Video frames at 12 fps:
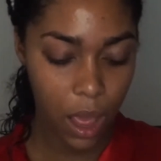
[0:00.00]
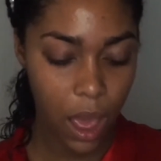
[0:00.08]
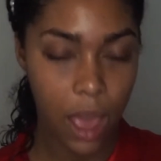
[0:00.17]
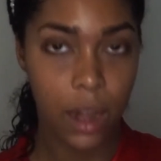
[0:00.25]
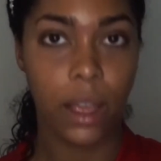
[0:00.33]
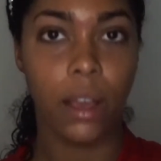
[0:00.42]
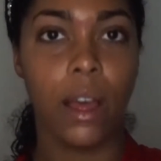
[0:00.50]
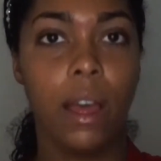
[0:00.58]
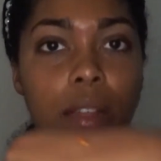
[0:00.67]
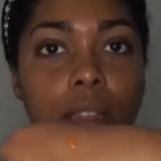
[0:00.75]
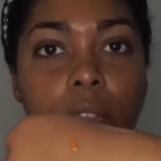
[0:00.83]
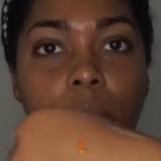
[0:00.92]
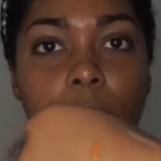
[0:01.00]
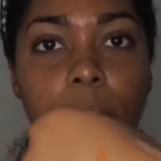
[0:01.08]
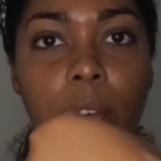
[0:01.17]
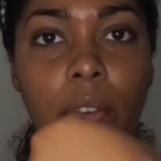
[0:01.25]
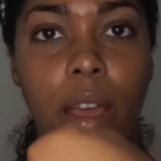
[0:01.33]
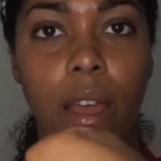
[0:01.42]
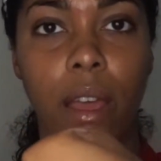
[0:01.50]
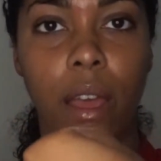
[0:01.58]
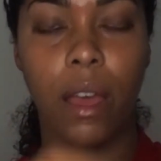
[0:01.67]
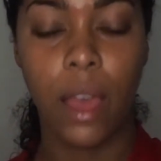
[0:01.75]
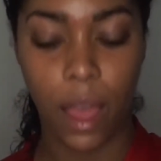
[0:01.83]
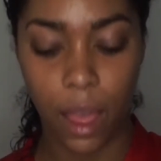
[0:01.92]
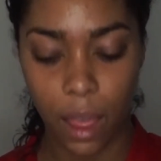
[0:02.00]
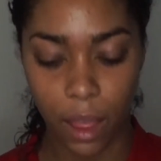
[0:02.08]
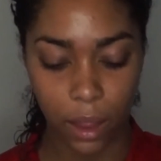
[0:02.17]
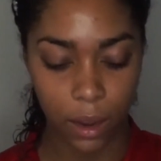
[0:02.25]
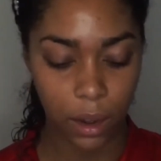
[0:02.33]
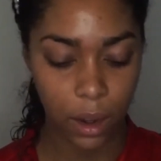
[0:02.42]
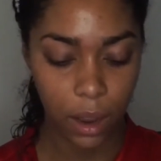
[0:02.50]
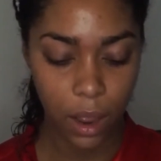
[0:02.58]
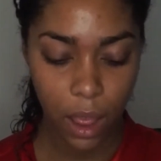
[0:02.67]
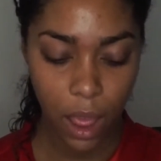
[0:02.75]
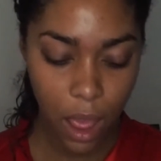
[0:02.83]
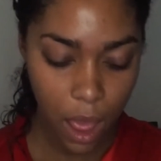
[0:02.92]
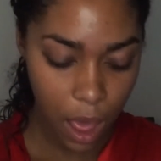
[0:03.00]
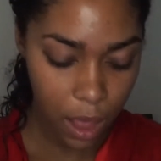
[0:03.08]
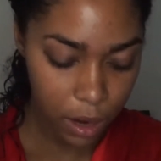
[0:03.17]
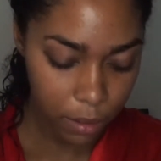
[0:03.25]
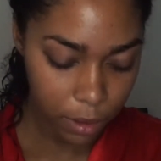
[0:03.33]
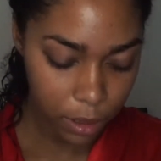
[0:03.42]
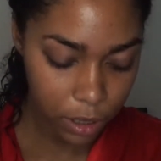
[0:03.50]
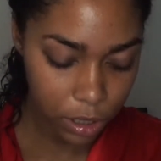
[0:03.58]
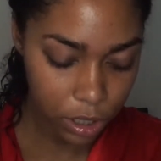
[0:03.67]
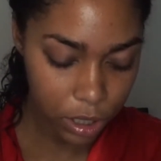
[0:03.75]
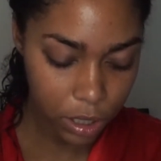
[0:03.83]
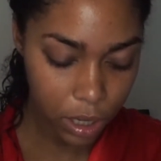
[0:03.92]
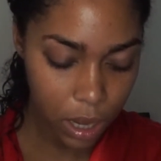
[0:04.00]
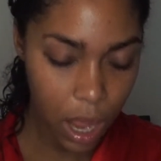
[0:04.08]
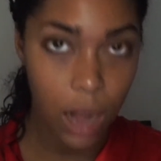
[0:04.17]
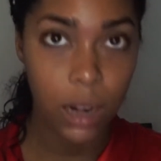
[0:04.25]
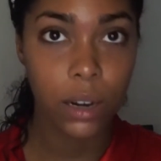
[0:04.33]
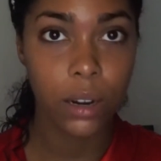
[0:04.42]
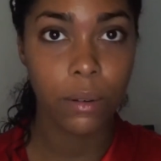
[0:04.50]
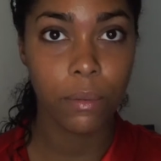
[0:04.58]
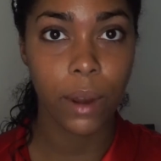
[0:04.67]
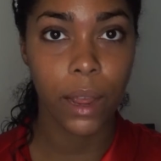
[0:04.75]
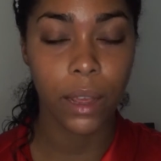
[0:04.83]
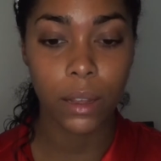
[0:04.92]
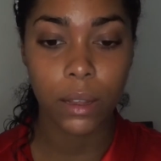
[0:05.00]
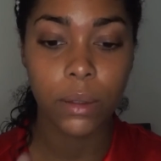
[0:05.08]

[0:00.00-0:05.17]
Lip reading: and I got some on my hand, and I'm gonna just color correct